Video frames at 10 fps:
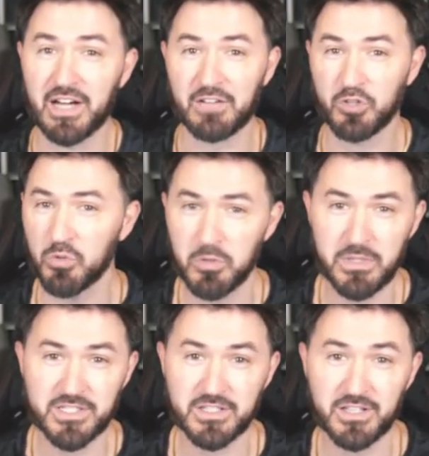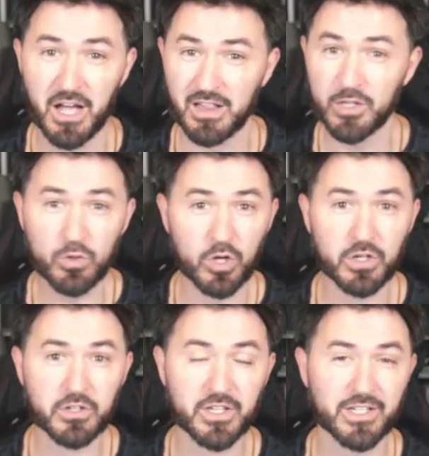I thought it would be a little
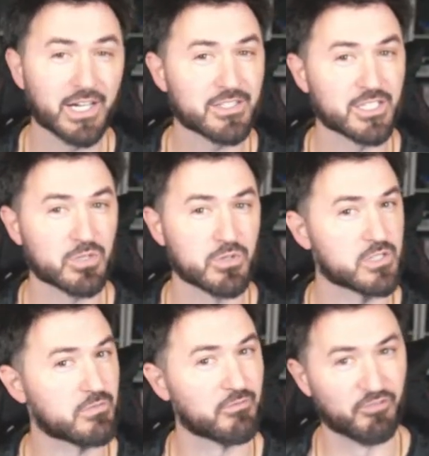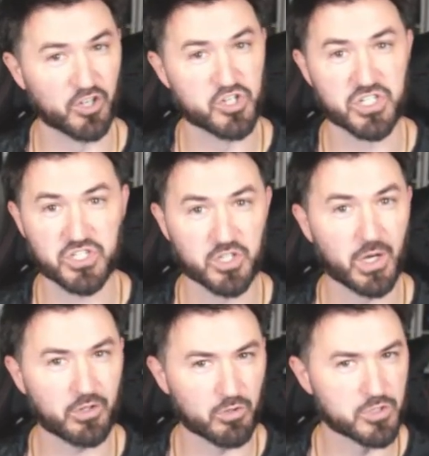longer than that since it was version two. I
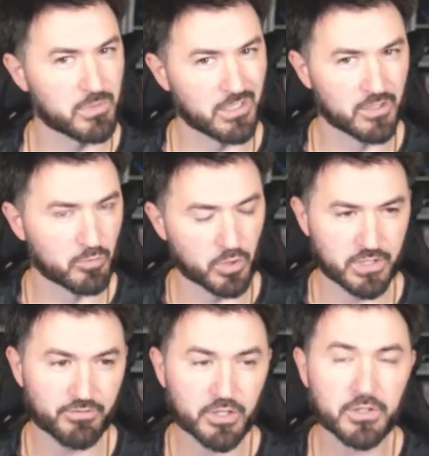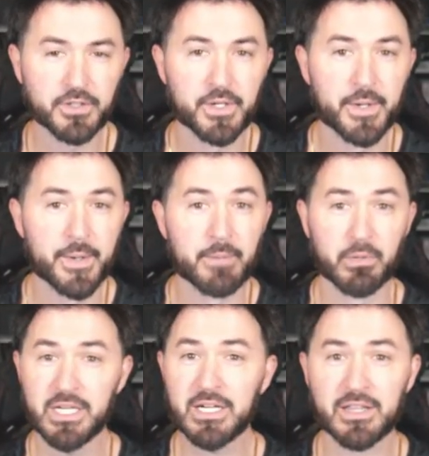thought it was gonna be a little more difficult.
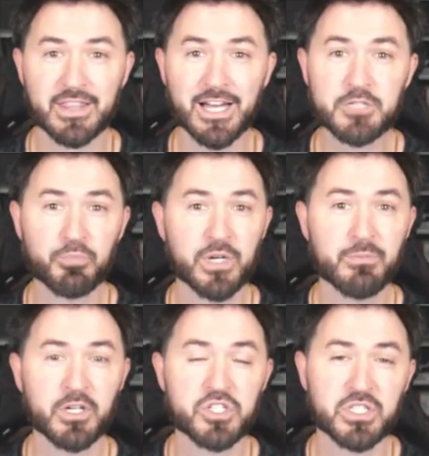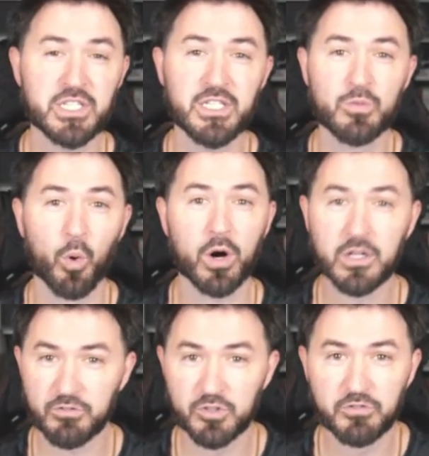But yeah, that's pretty much the
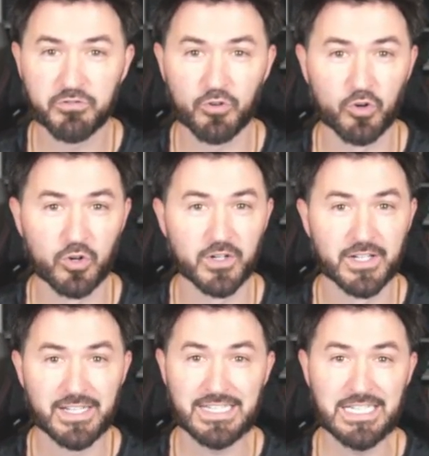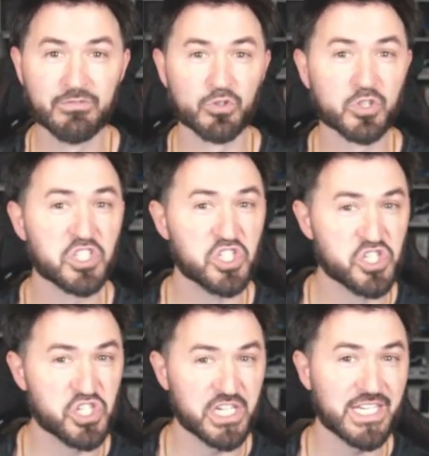walkthrough for Evil
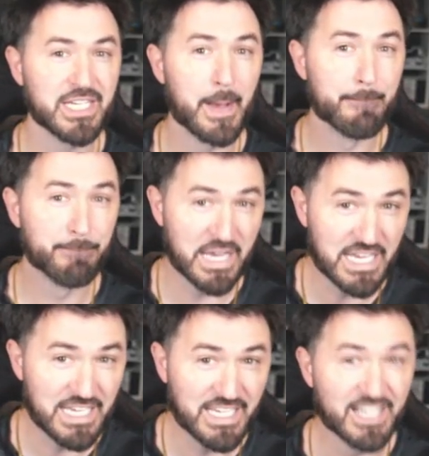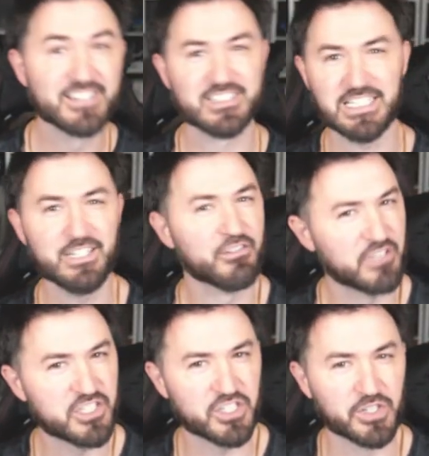GPT
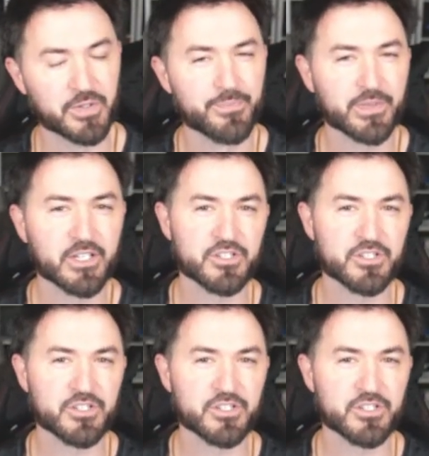V2.